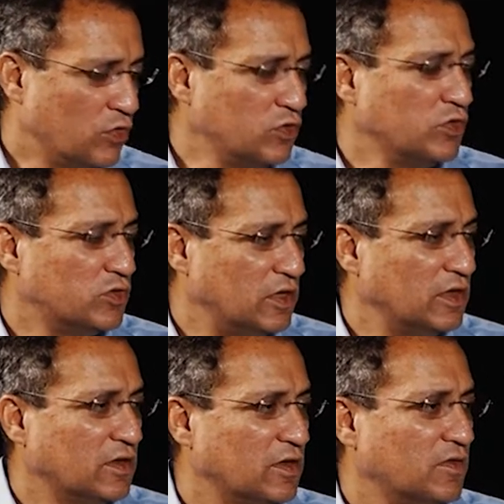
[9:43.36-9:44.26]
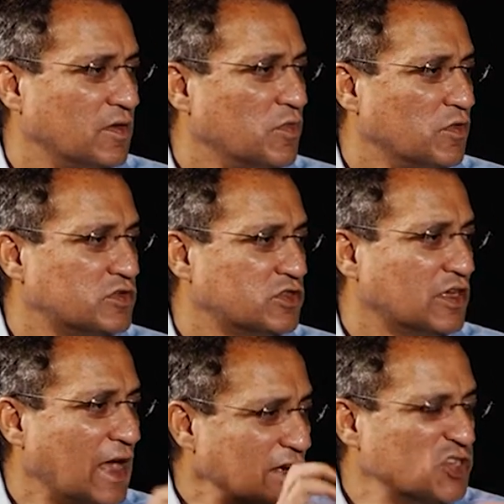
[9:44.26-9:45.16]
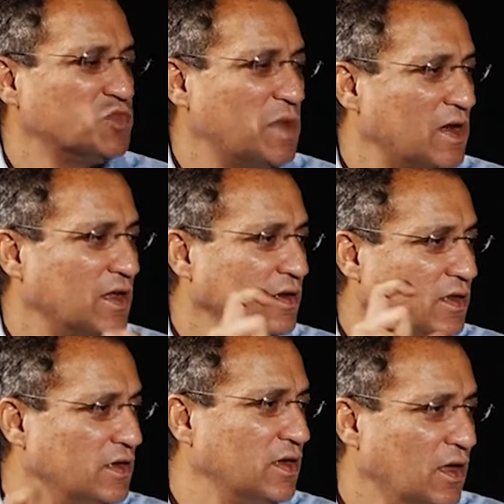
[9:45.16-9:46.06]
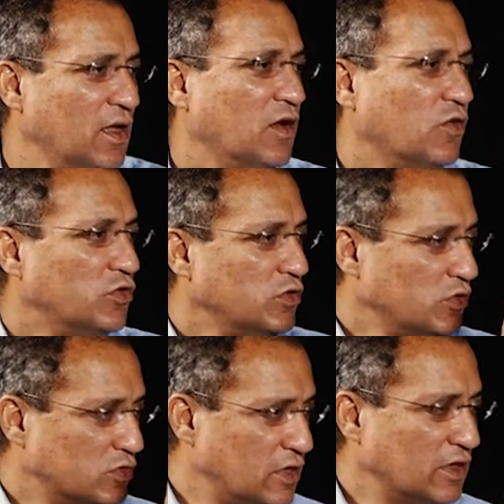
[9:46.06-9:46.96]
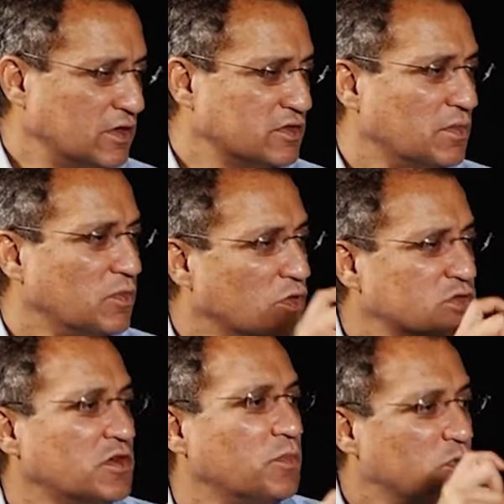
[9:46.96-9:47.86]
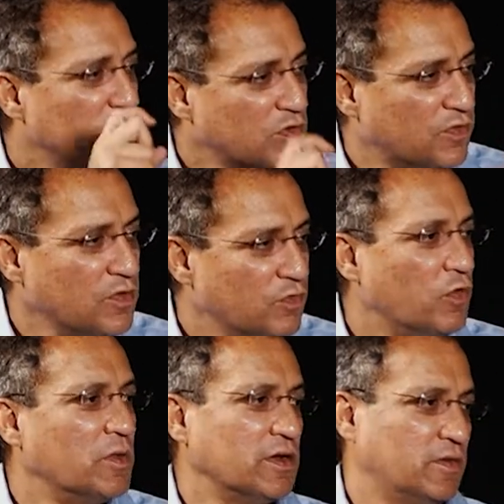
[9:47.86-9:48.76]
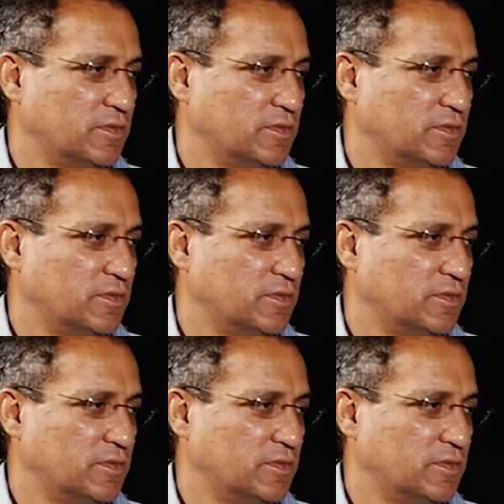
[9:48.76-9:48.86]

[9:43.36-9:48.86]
Who do you think is the most charismatic leader? Who do you think is the most beautiful woman?